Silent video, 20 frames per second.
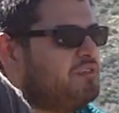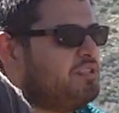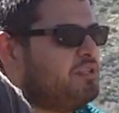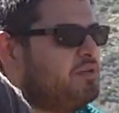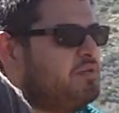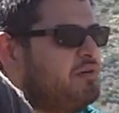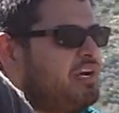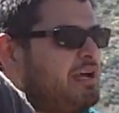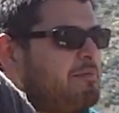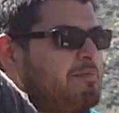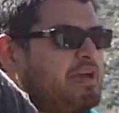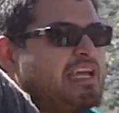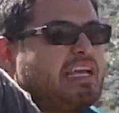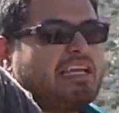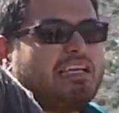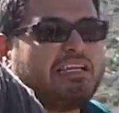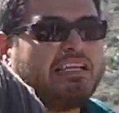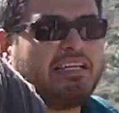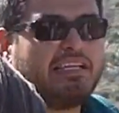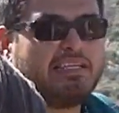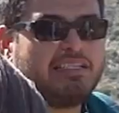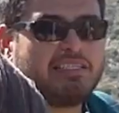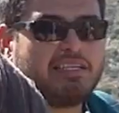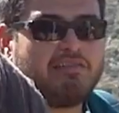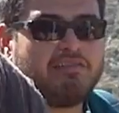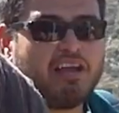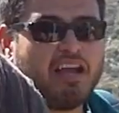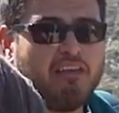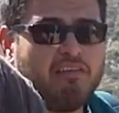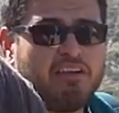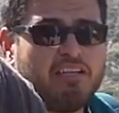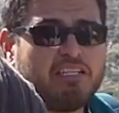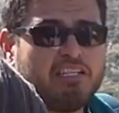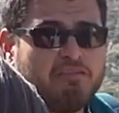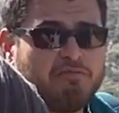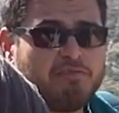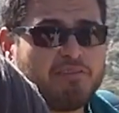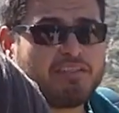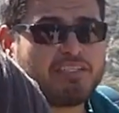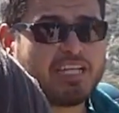So I'm making a list of every
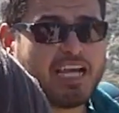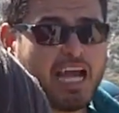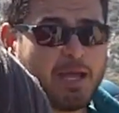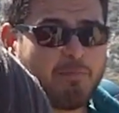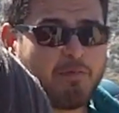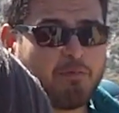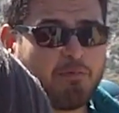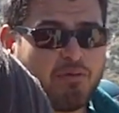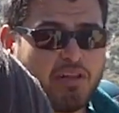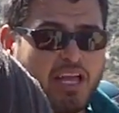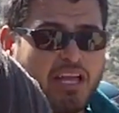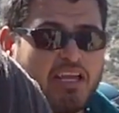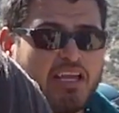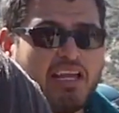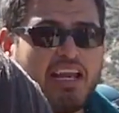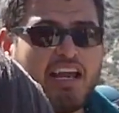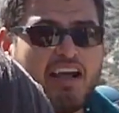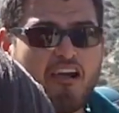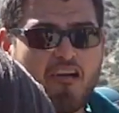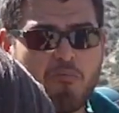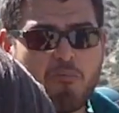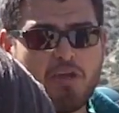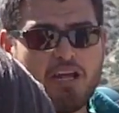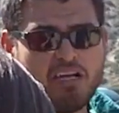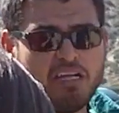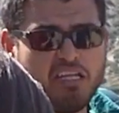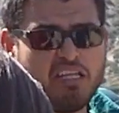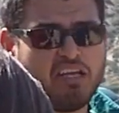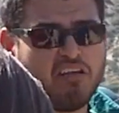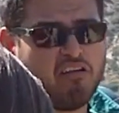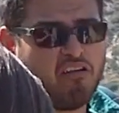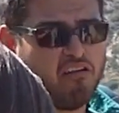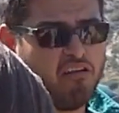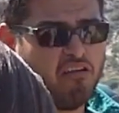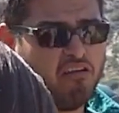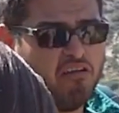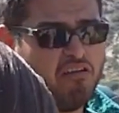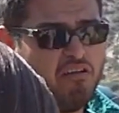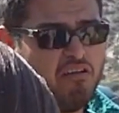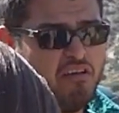different type of plant and how many there are.